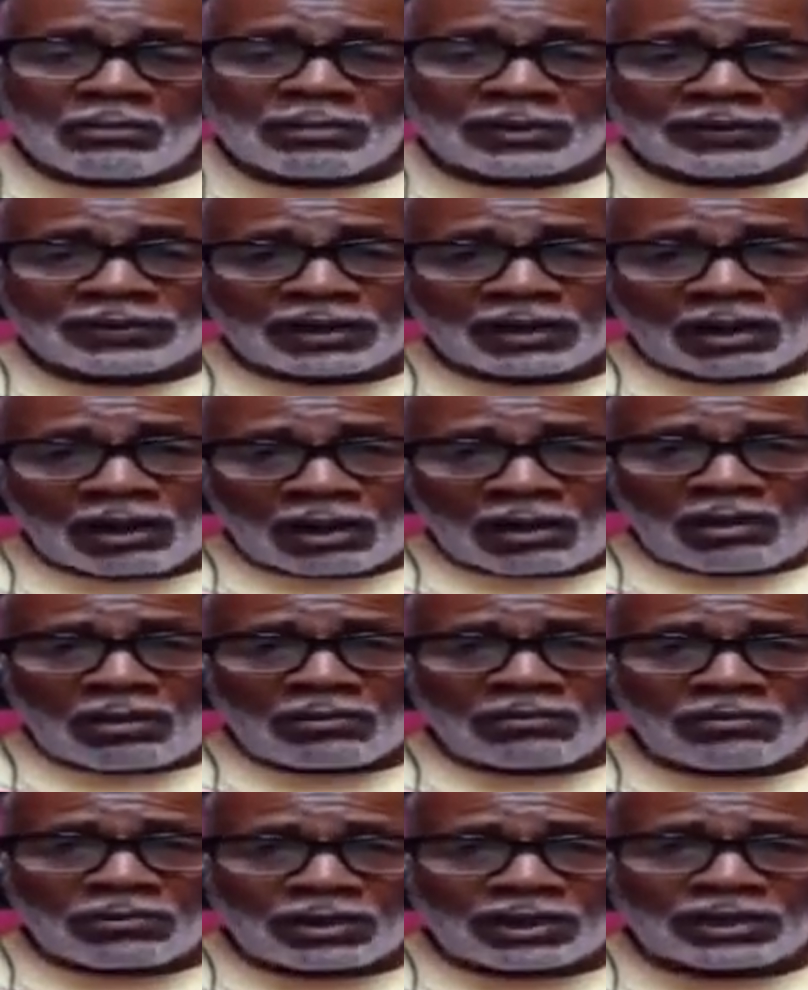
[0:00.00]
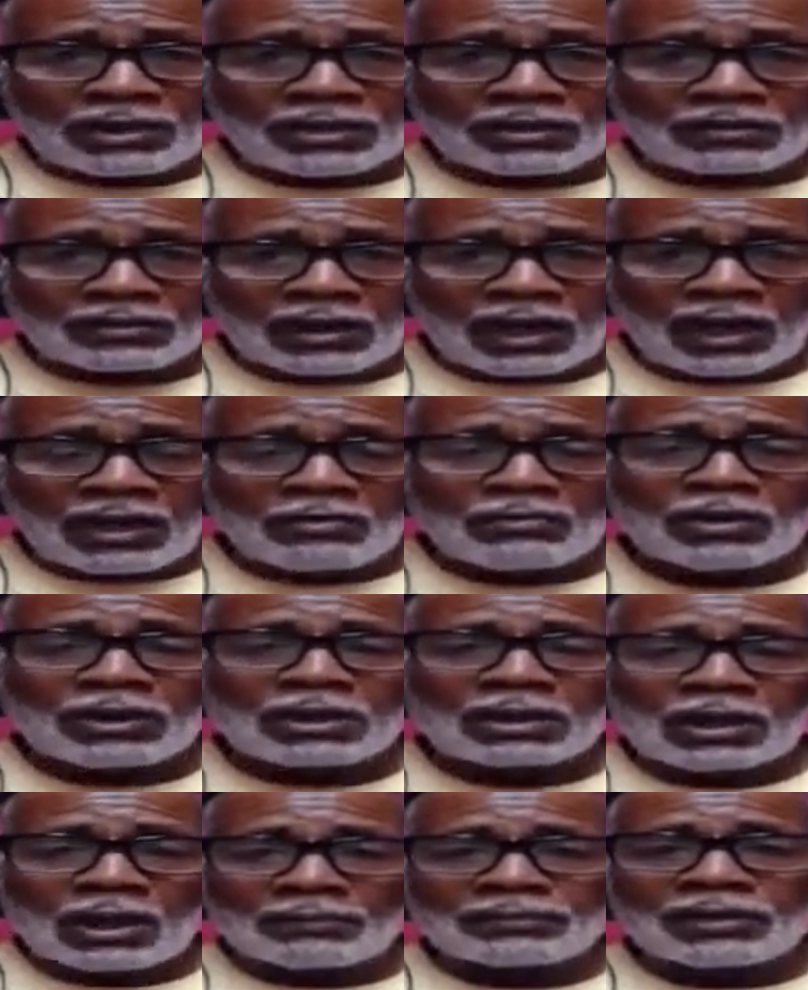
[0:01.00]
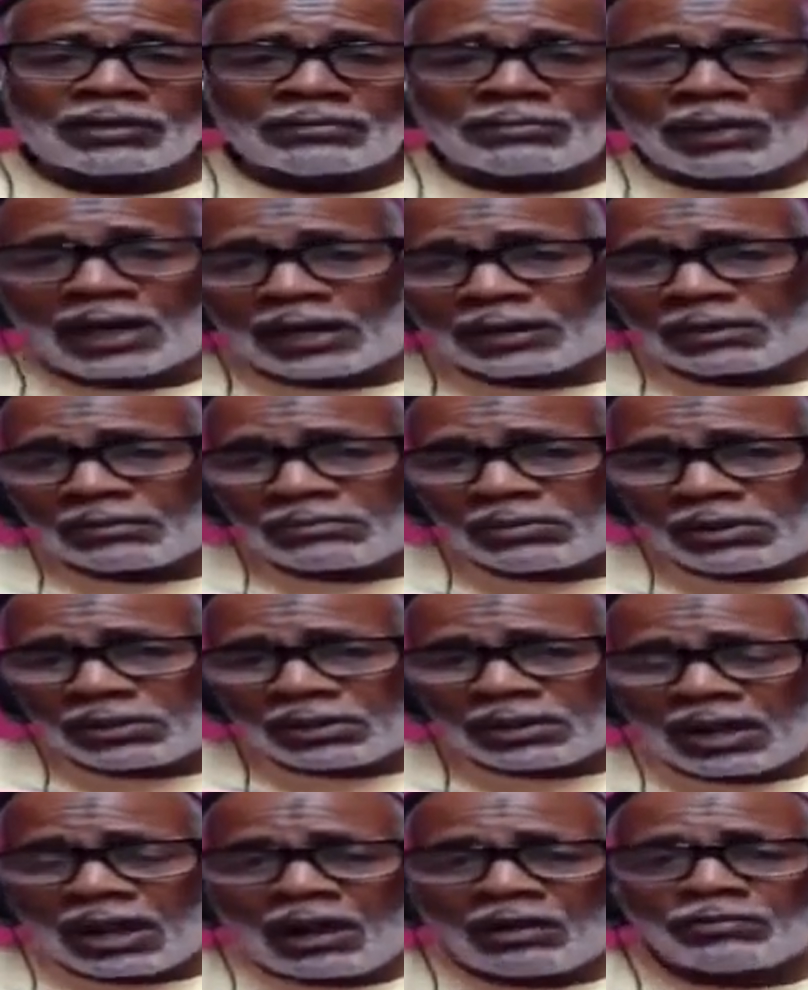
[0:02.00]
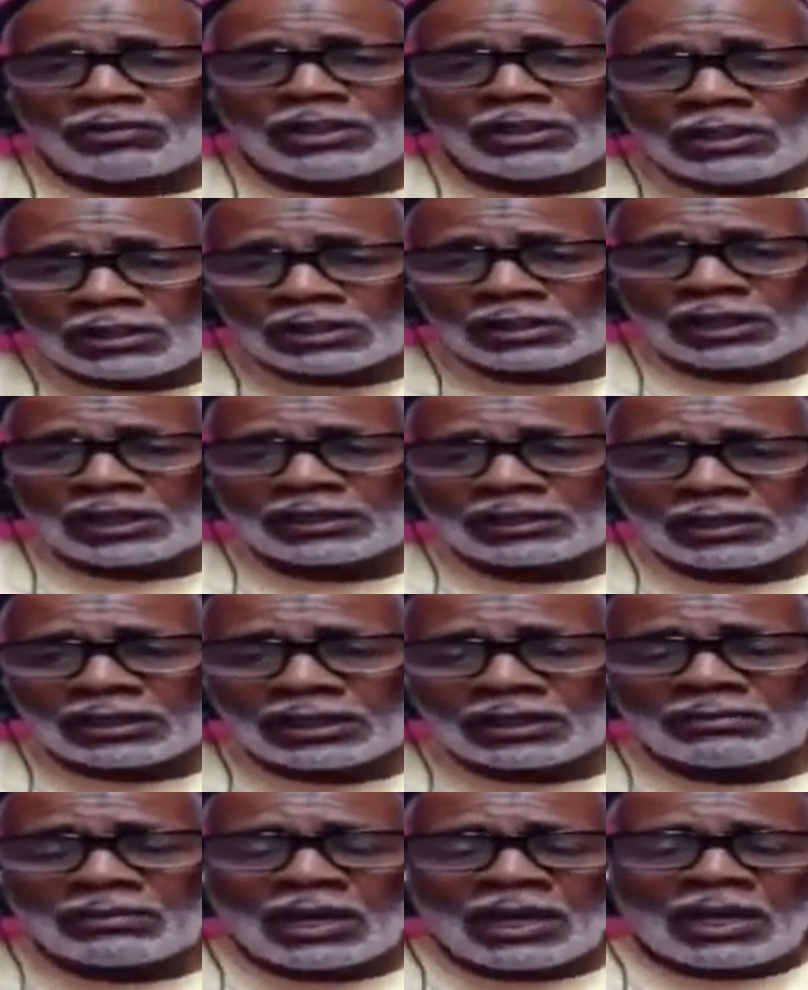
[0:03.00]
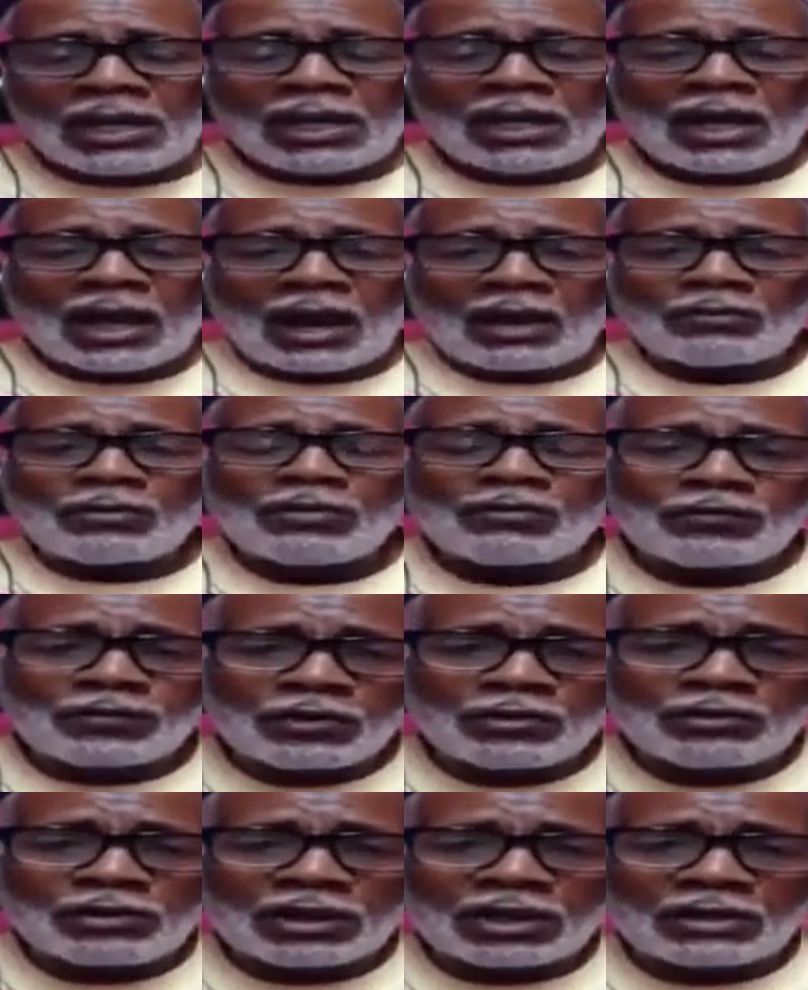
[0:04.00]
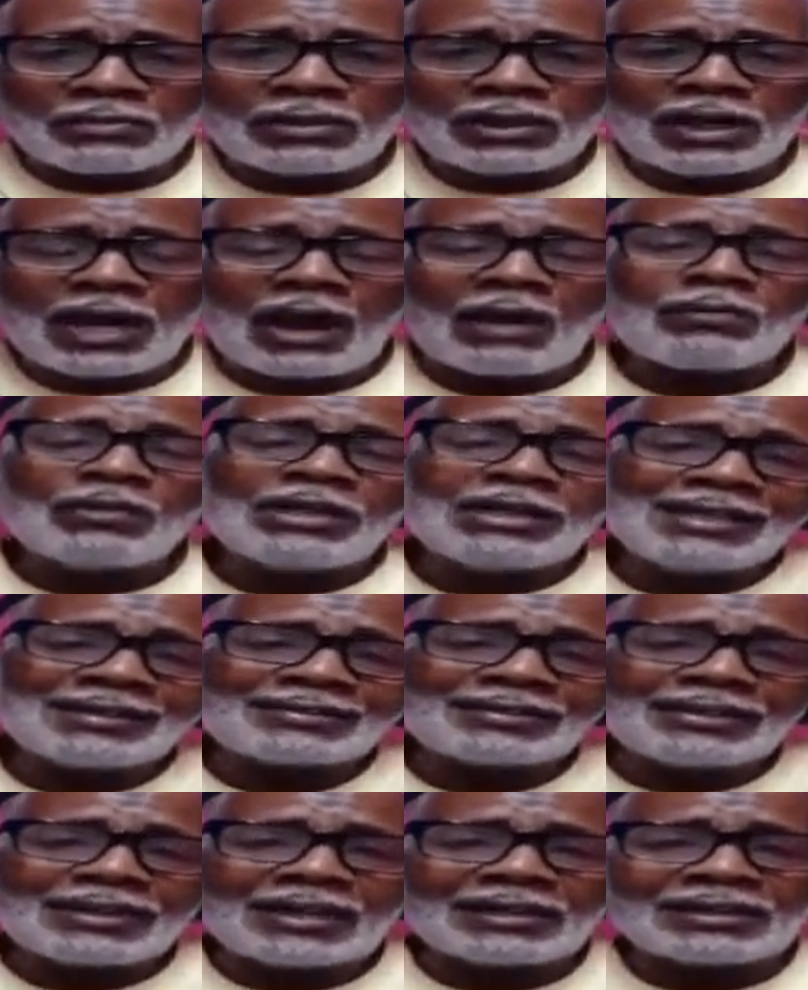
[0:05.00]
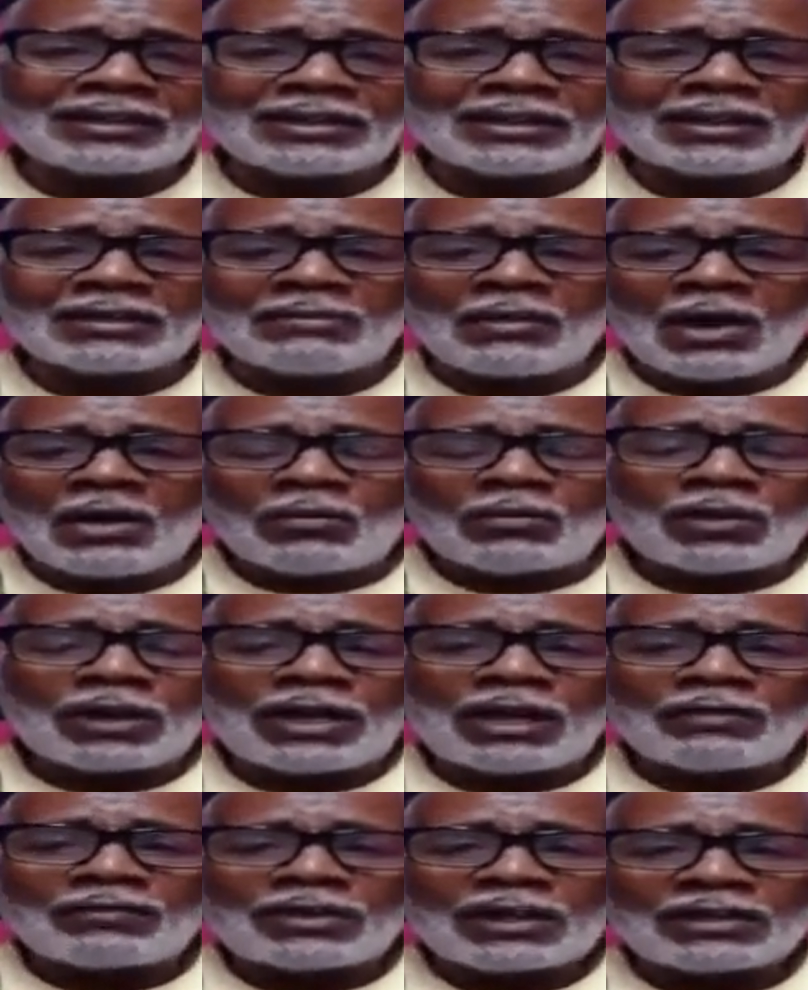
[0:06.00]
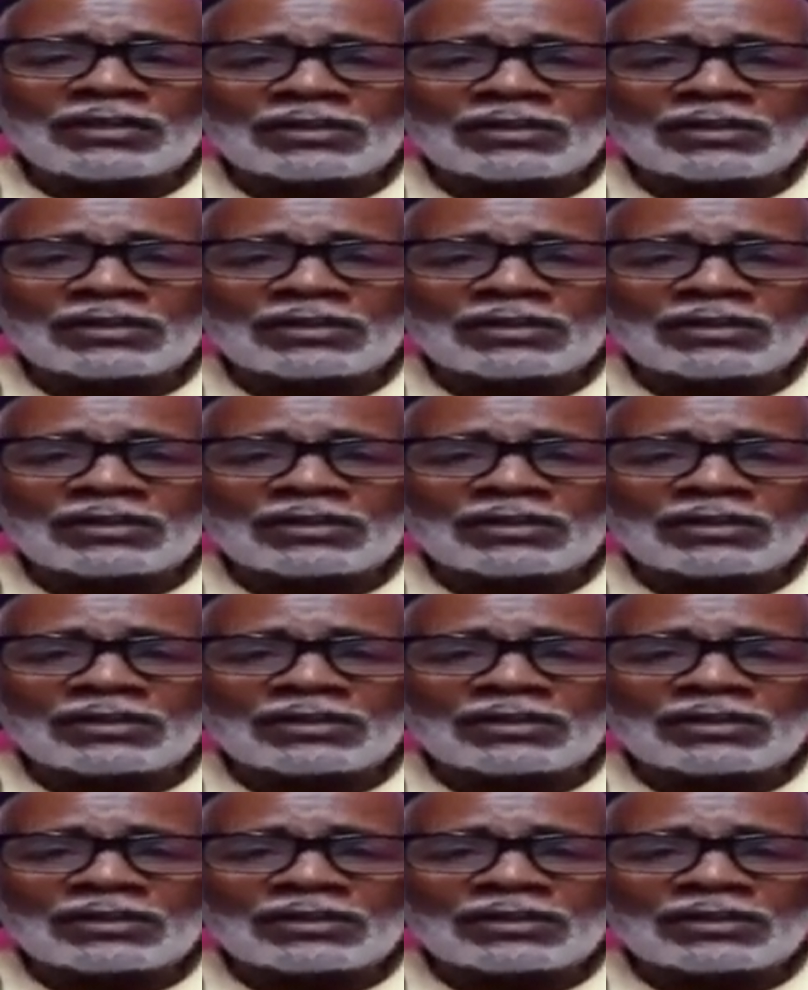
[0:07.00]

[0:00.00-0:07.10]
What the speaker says: but they're all one and the same when it comes to the black community, how we look at them and how we view them and how we listen at them, whatever